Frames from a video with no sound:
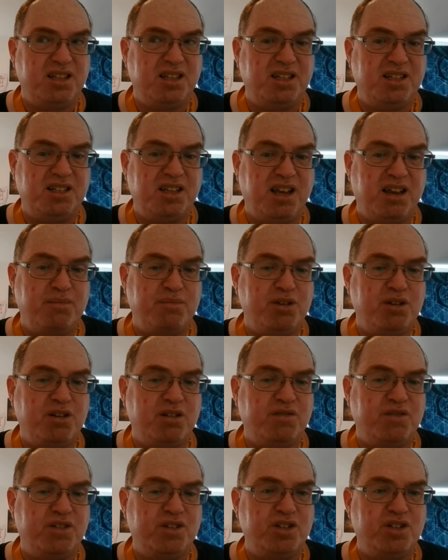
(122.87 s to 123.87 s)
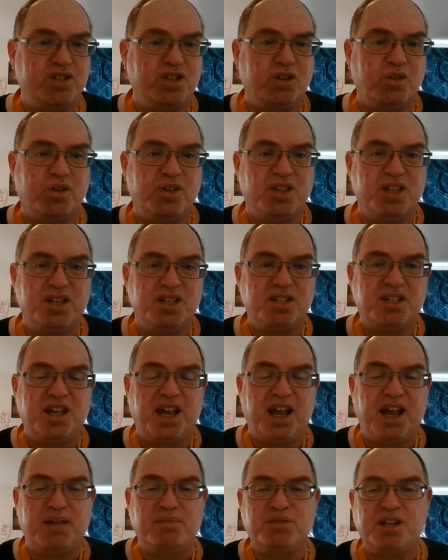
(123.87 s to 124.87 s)
in the same universe. So are these
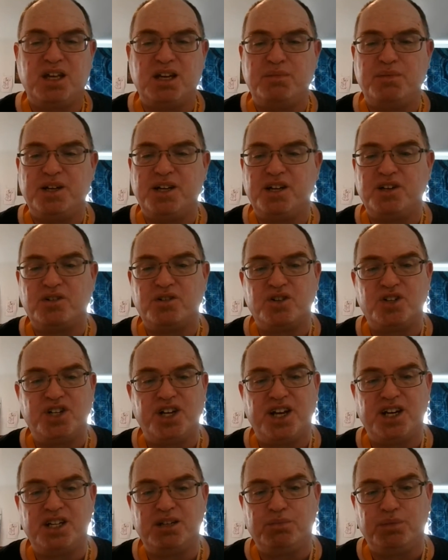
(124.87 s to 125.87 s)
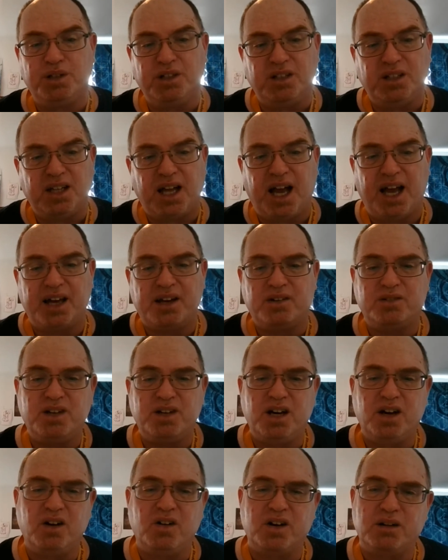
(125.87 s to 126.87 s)
games going to be interchangeable? I don't
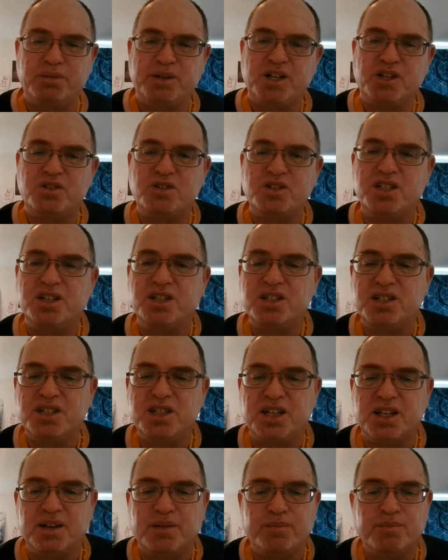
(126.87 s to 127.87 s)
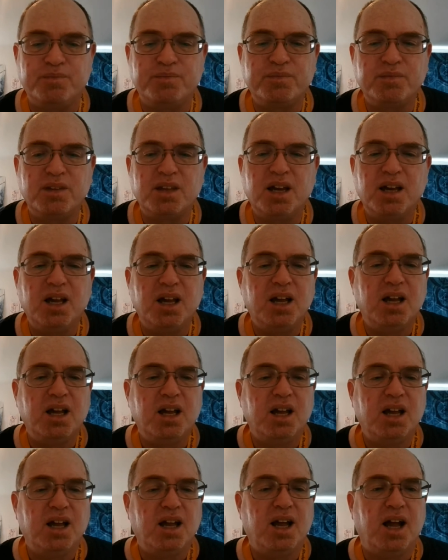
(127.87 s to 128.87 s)
know. It'll be interesting to see.
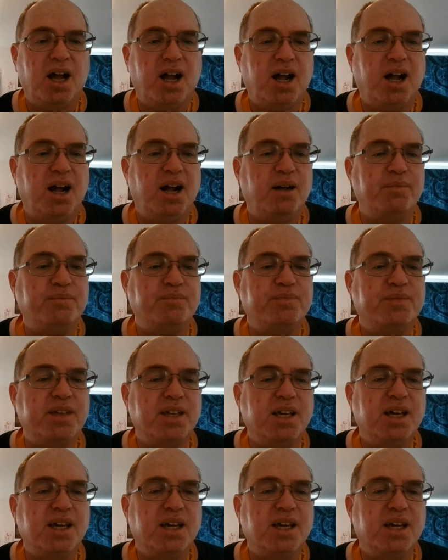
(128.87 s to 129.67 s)
Um,